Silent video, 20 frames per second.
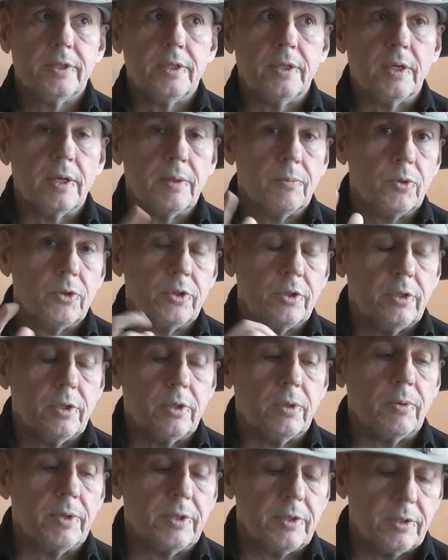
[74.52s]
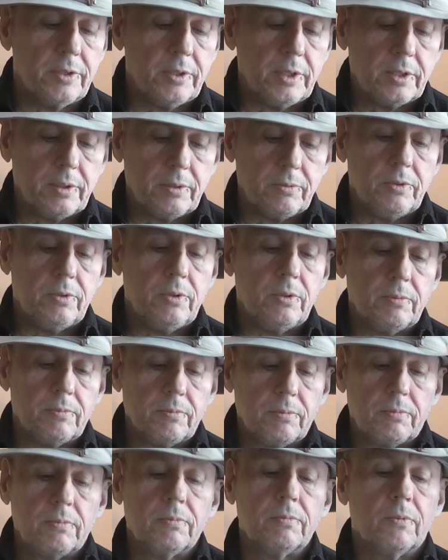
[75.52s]
And what you do when you did,
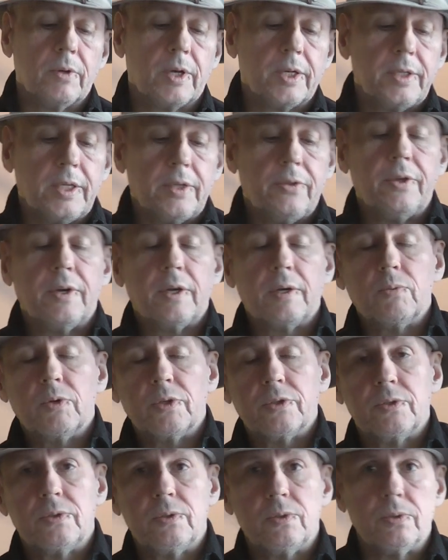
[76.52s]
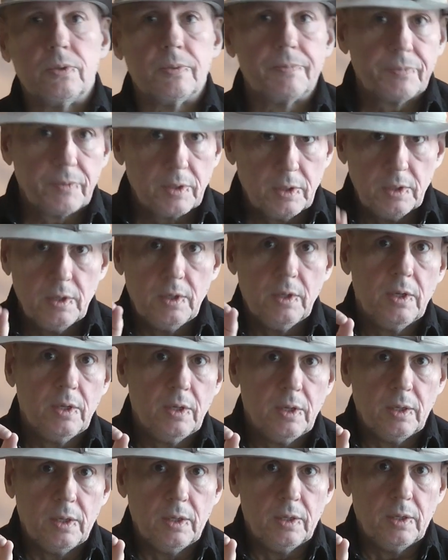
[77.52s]
what I did there was to
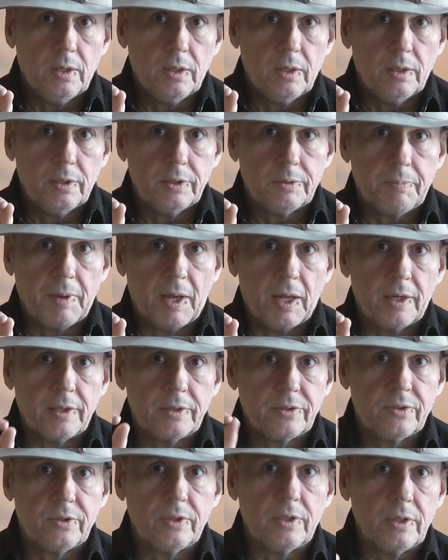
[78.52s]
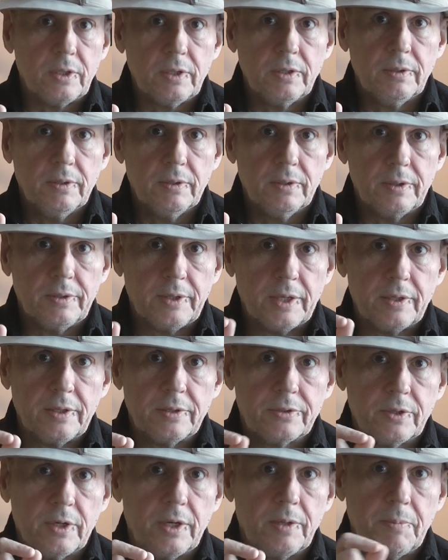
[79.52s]
spell it C, then
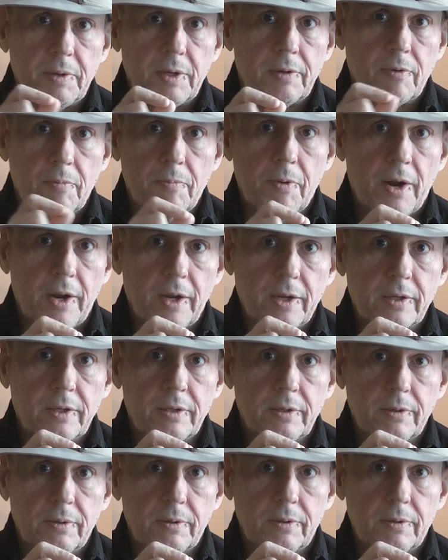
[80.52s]
there's a little bit of a break,